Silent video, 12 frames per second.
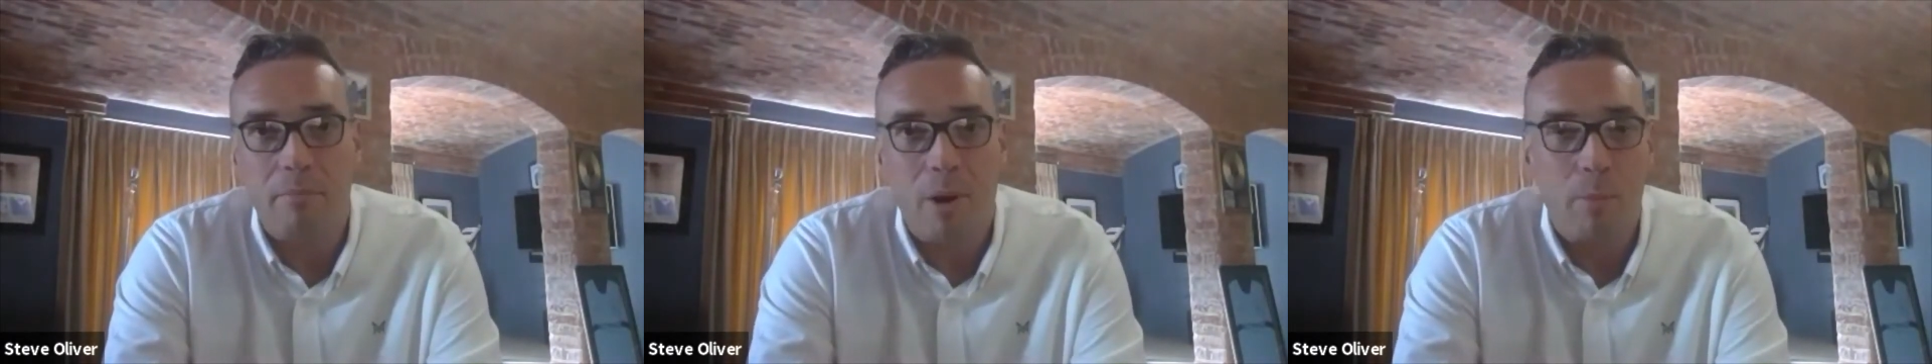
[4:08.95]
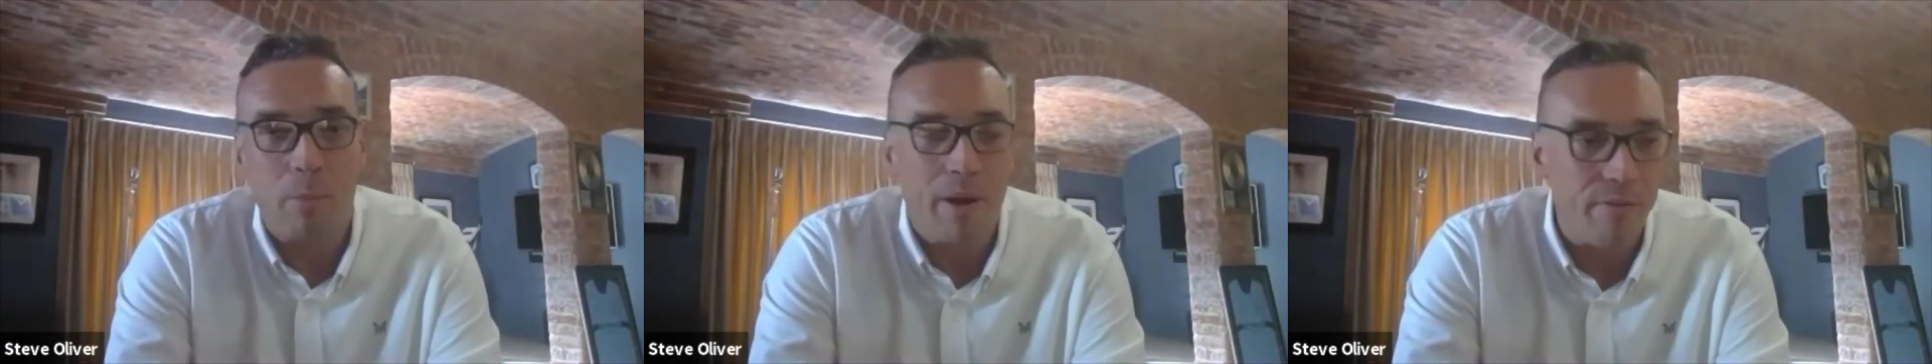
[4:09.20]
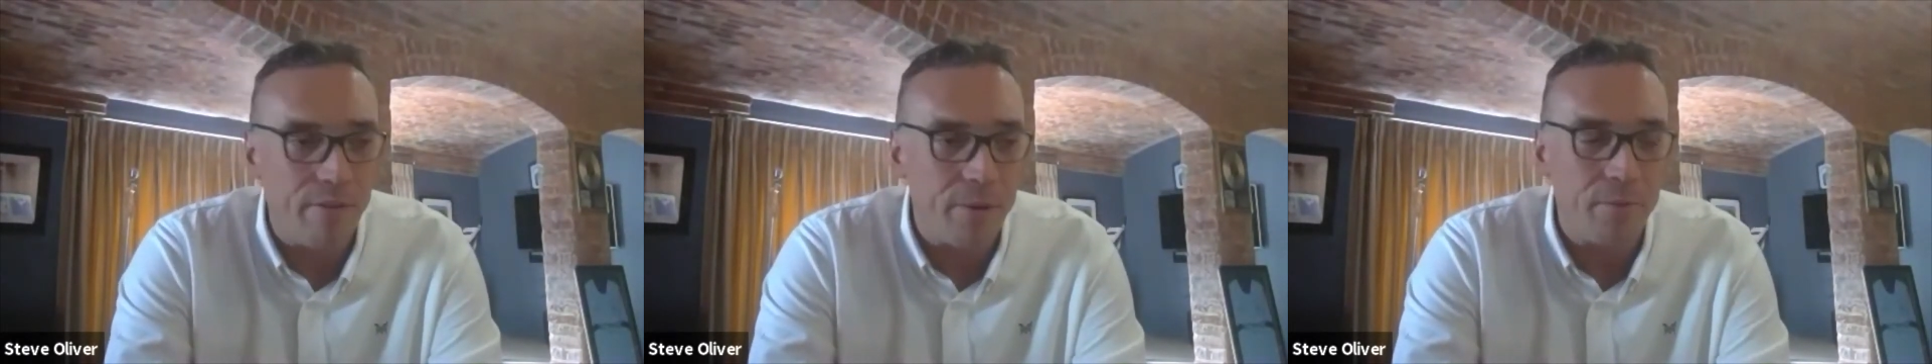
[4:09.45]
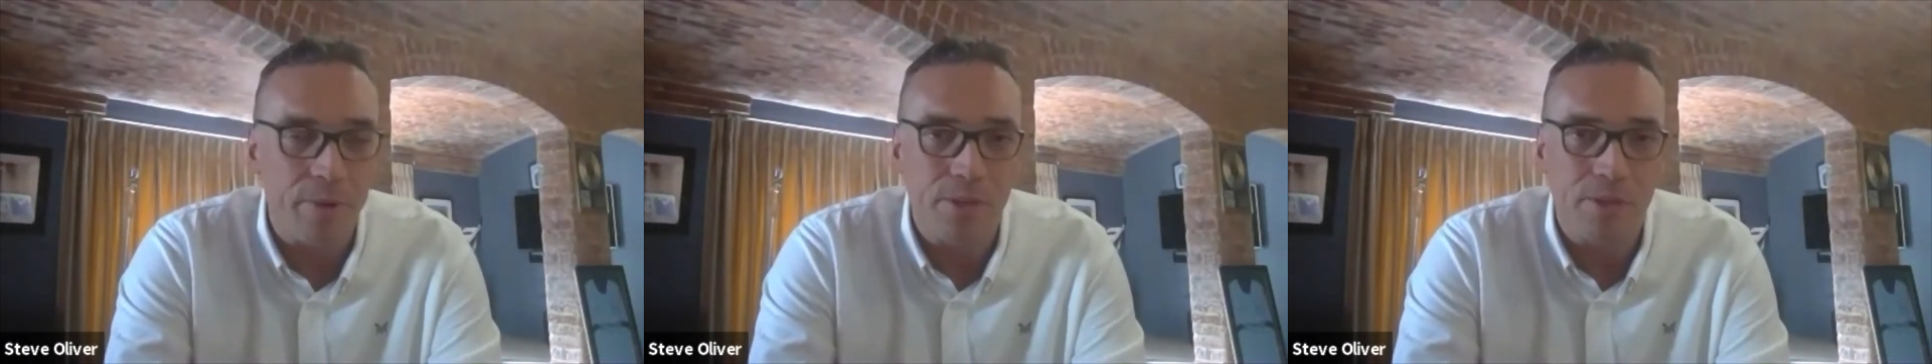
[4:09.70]
mobile phone
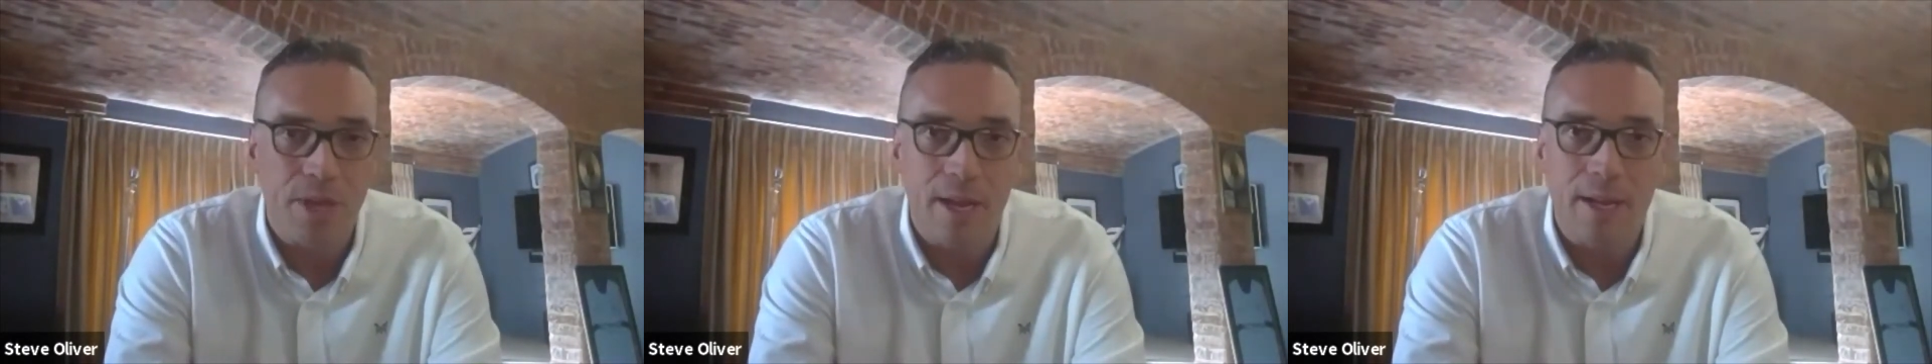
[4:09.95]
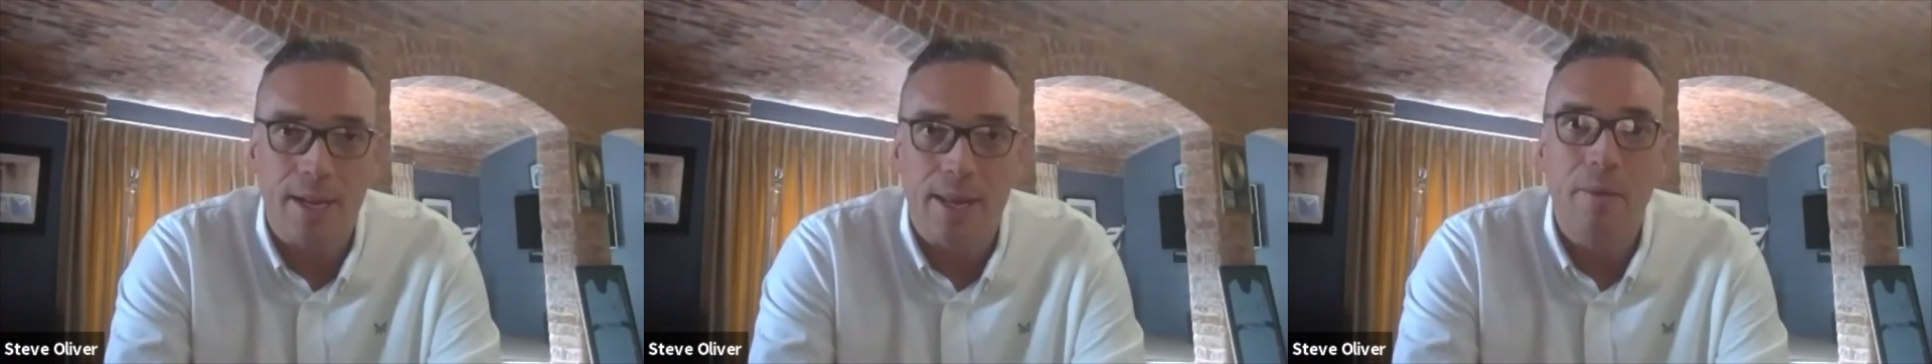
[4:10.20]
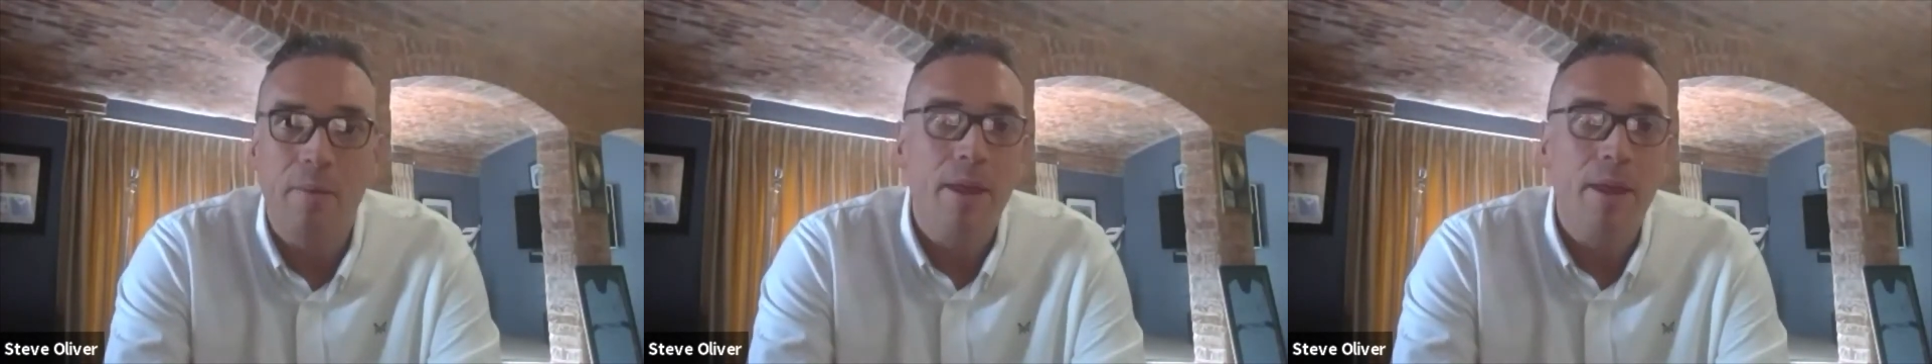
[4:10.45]
recycler.